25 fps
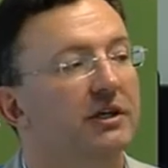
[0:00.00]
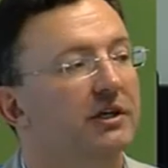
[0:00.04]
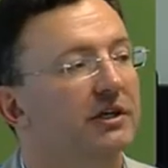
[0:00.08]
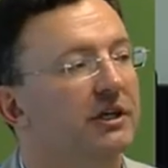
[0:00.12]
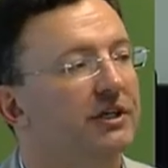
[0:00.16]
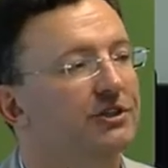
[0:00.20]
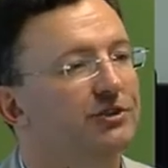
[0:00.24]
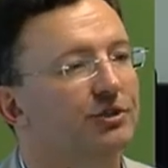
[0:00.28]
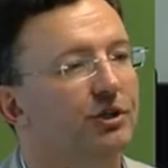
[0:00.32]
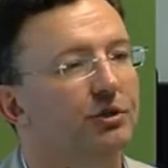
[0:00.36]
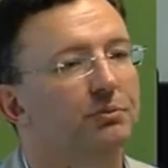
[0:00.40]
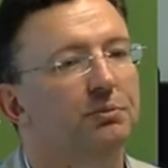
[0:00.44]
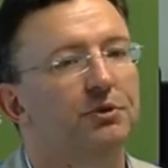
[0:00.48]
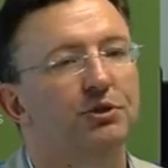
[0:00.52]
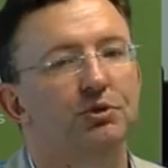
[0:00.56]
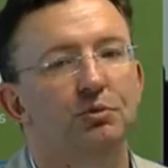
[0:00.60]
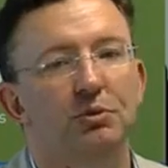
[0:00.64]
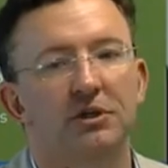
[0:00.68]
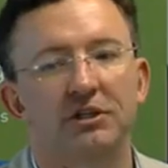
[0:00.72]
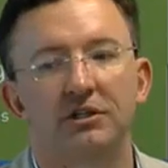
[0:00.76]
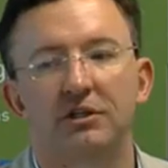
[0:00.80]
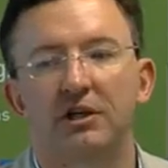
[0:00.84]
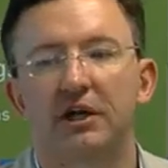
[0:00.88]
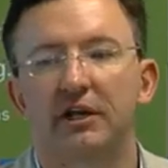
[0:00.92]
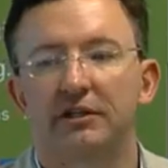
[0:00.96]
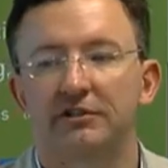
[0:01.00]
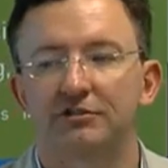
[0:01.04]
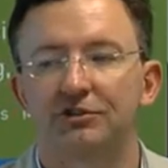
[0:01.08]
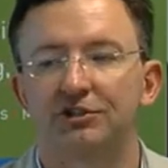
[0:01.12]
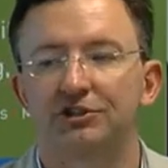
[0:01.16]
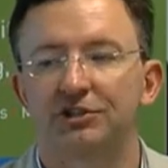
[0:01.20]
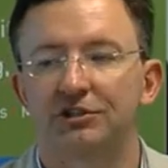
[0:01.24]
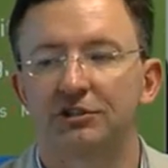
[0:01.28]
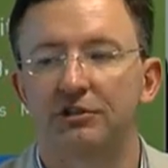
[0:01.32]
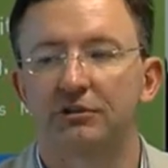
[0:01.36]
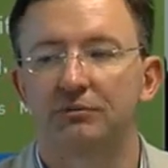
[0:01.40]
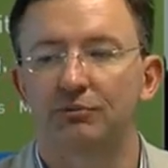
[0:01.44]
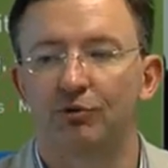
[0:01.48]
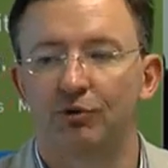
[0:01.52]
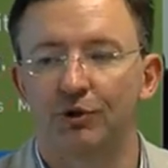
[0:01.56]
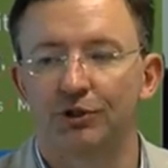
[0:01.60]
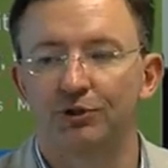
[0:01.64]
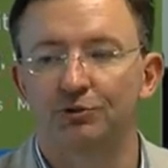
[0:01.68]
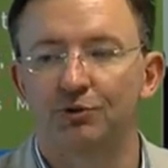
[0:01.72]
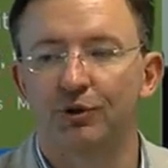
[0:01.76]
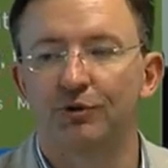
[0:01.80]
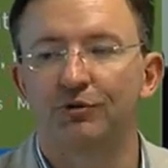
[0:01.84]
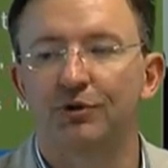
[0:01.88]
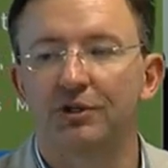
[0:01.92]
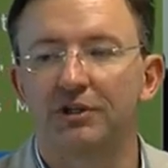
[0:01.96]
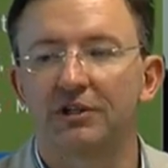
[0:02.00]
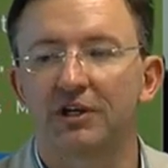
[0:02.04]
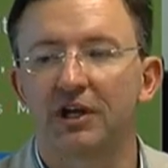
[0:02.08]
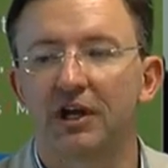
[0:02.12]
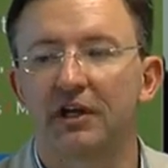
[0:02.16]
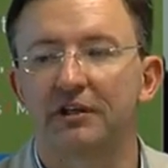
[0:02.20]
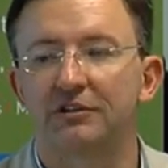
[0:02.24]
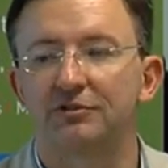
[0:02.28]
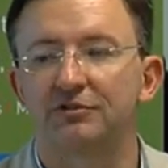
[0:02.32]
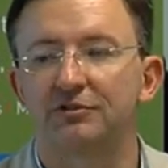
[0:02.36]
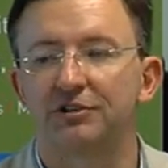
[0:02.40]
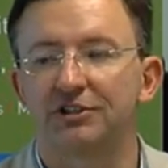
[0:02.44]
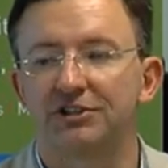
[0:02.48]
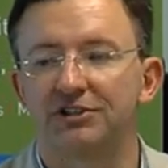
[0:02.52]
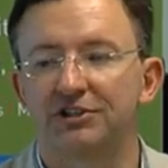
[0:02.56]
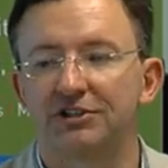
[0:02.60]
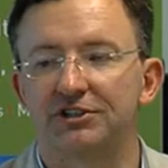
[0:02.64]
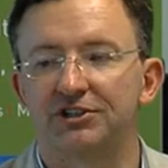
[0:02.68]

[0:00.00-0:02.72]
is not between countries anymore, it's within countries.